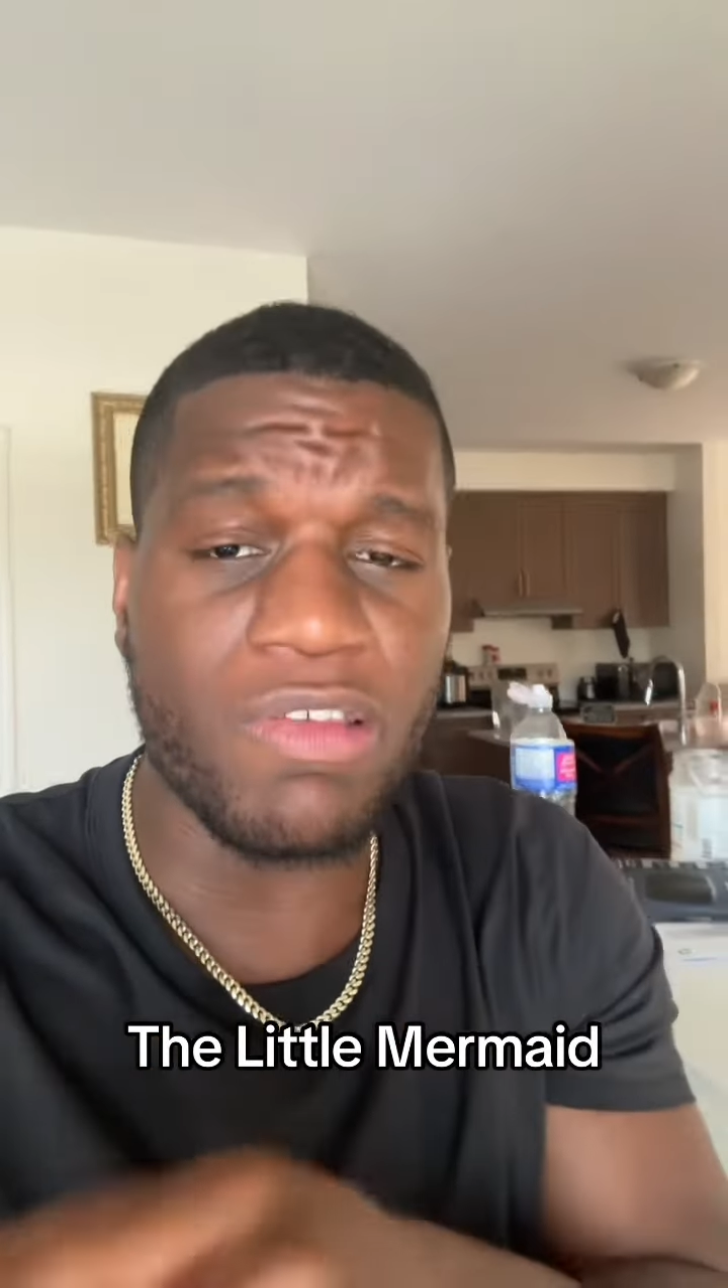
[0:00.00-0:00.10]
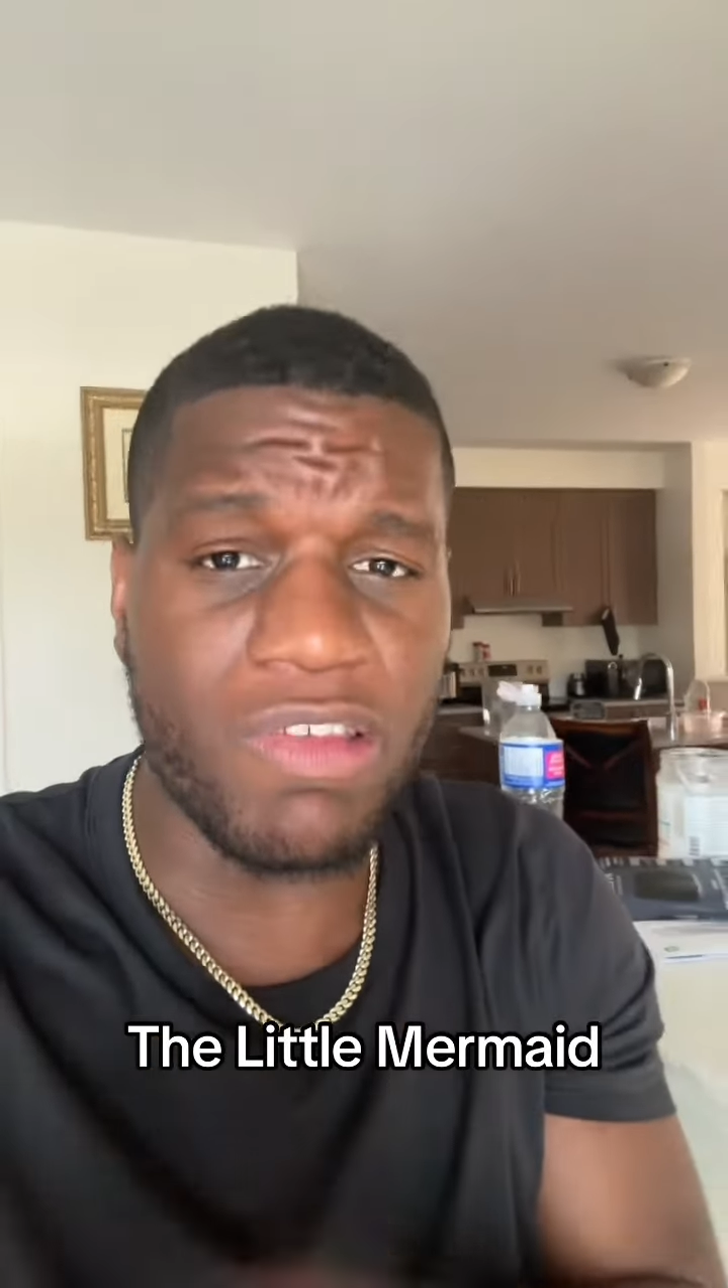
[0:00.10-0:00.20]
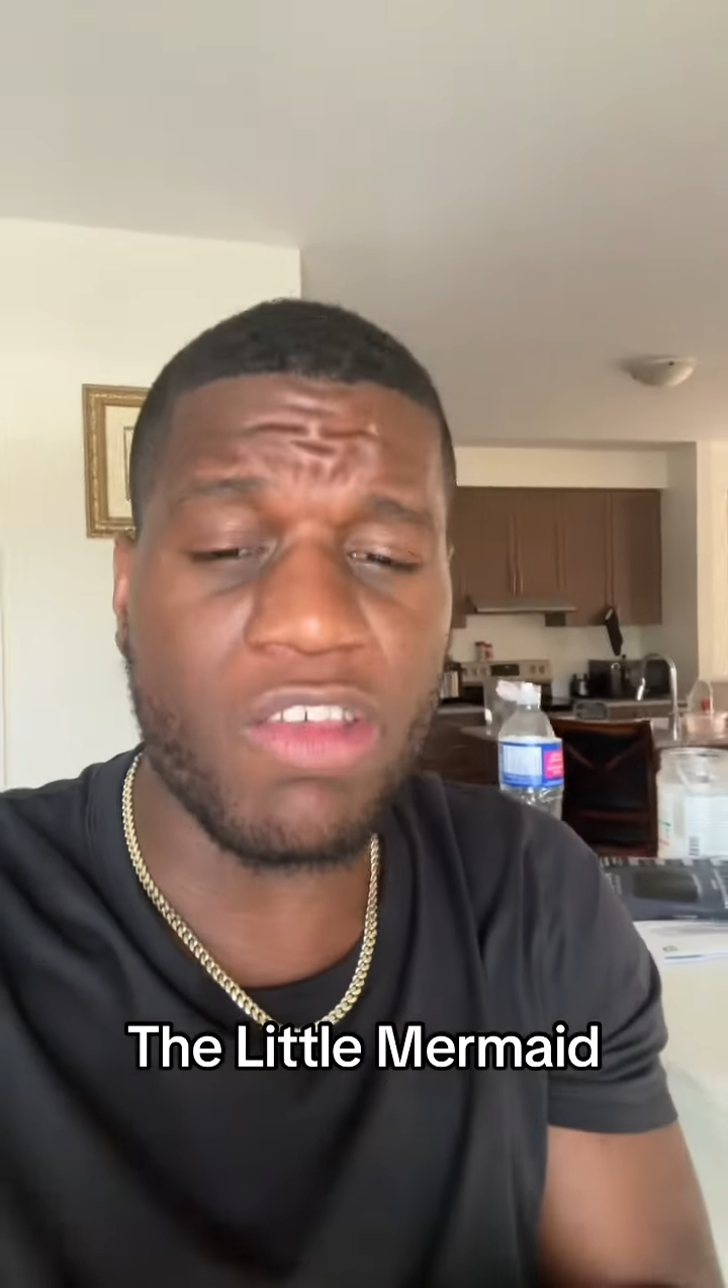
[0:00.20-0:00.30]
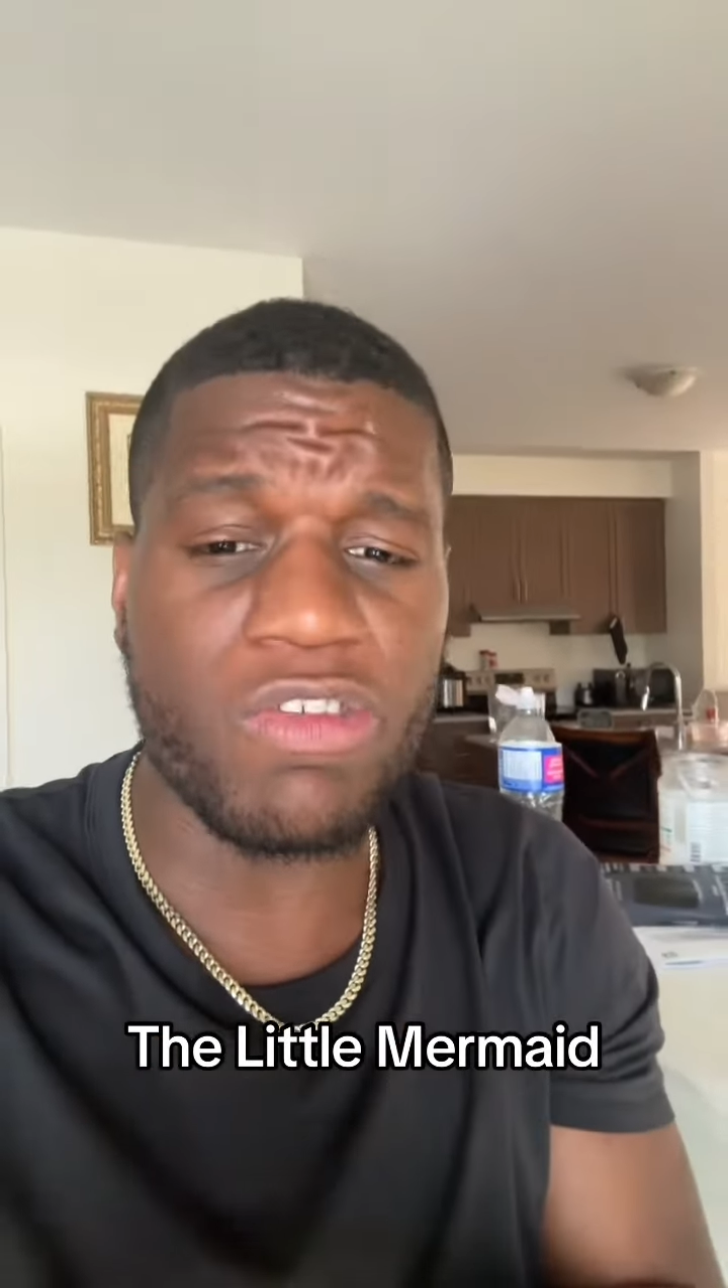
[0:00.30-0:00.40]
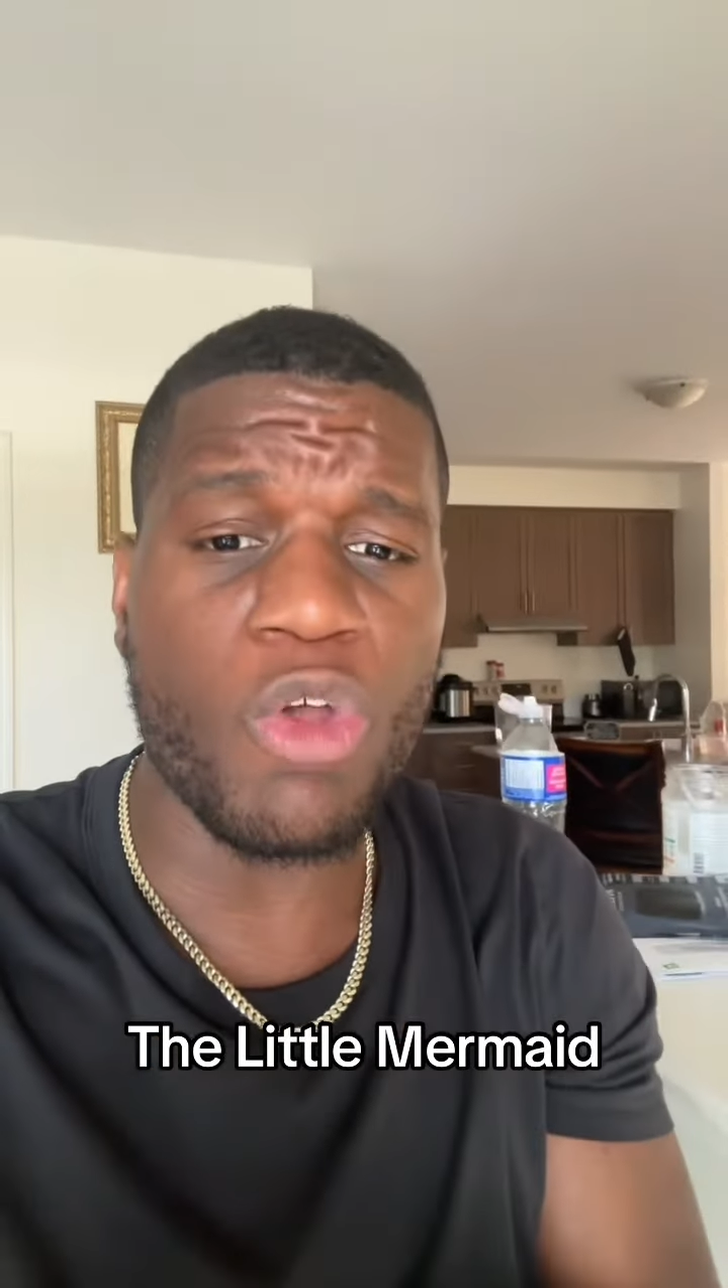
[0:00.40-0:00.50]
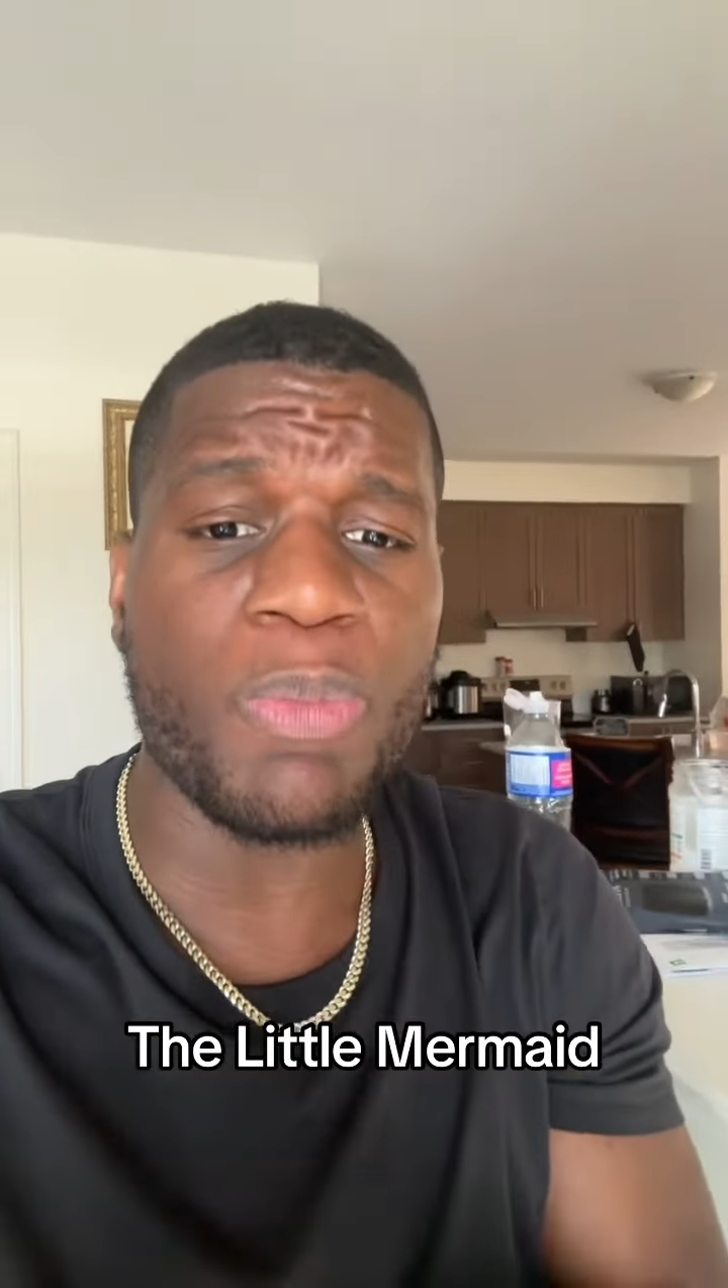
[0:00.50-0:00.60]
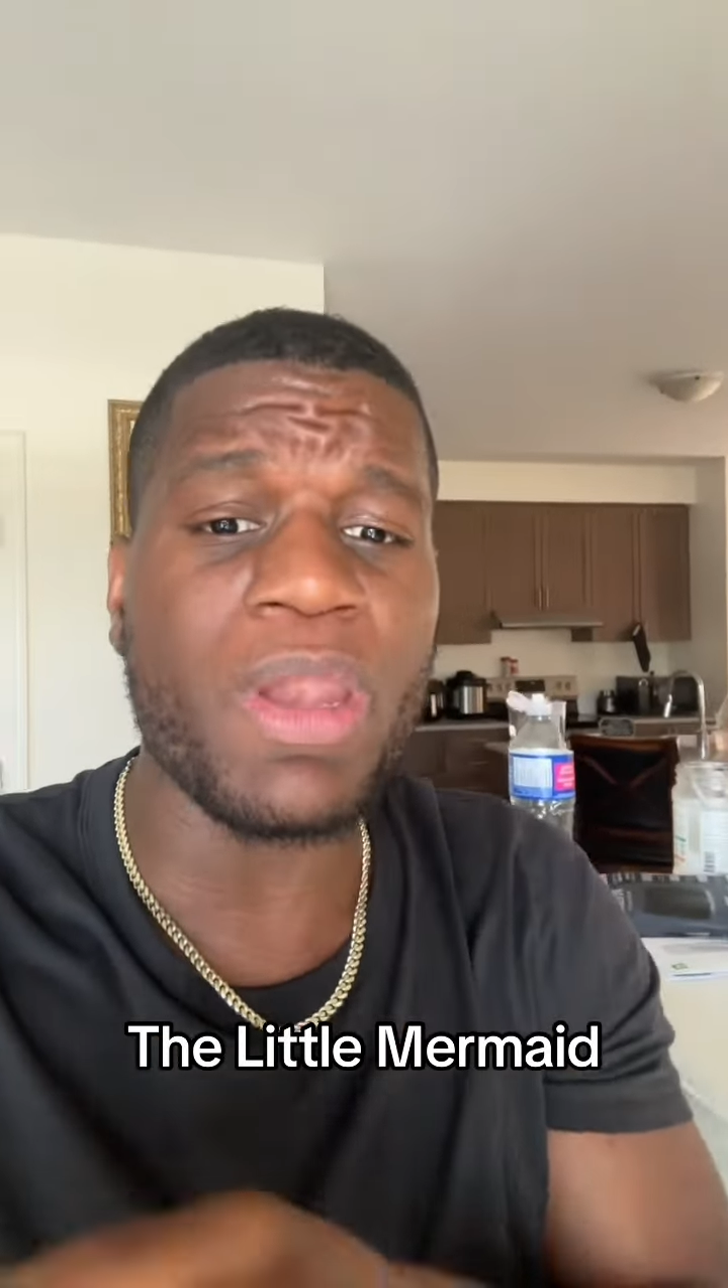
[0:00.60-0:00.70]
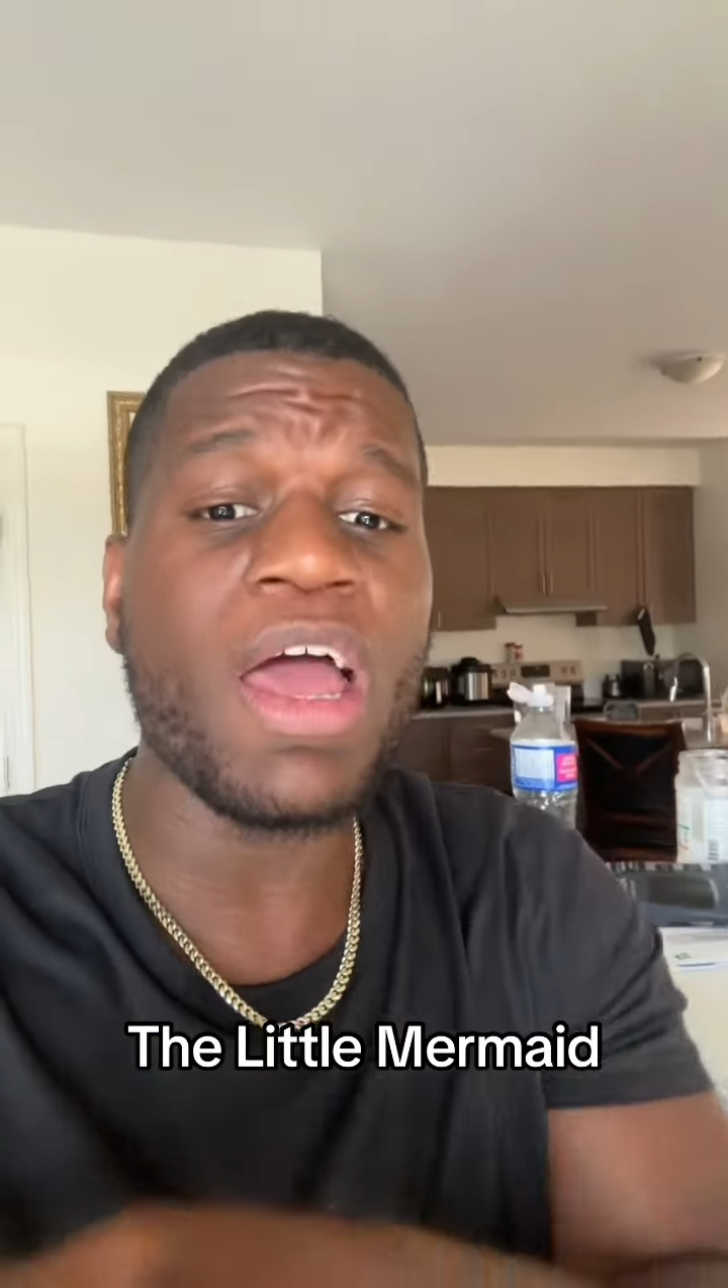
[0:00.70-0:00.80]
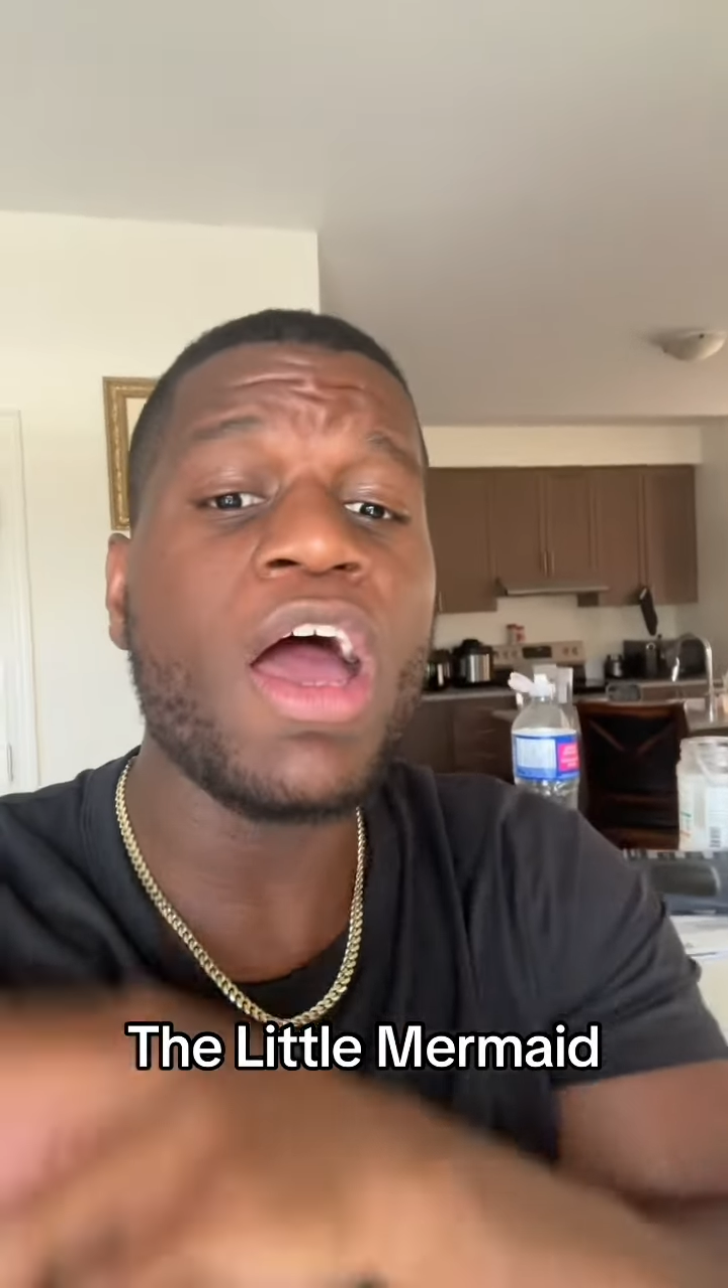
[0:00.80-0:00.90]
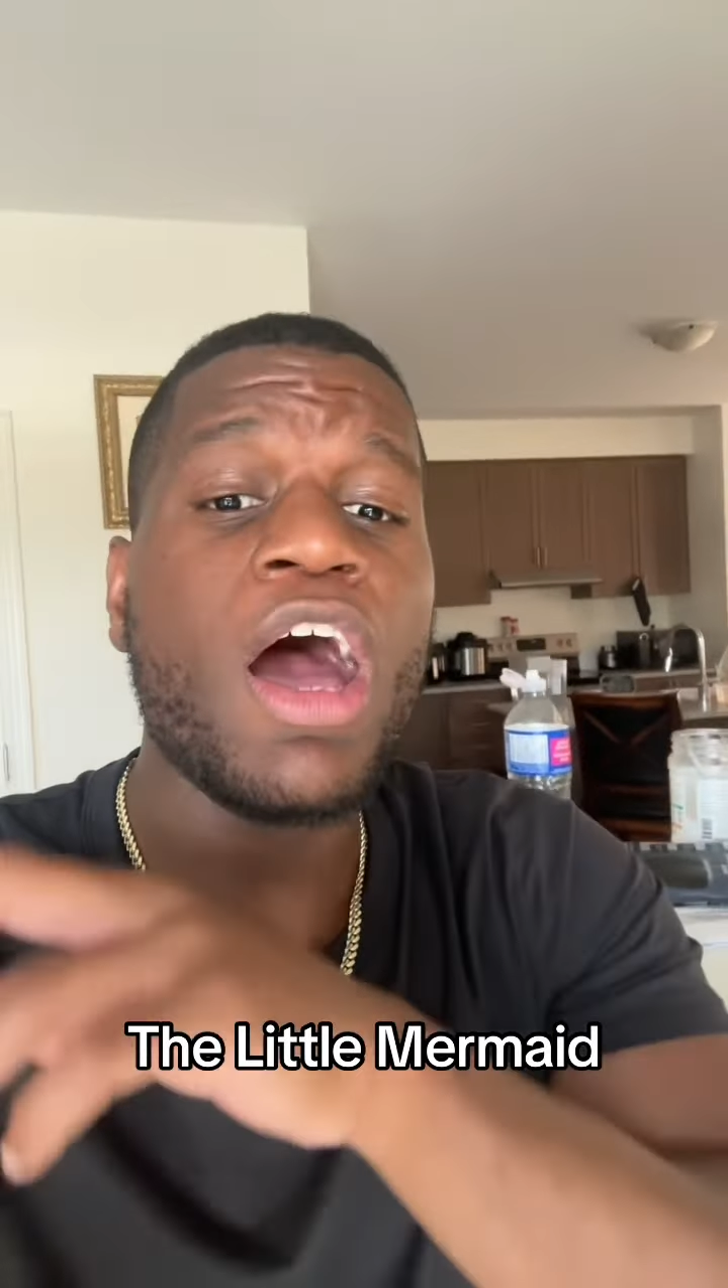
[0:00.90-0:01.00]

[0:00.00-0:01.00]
sea serpent,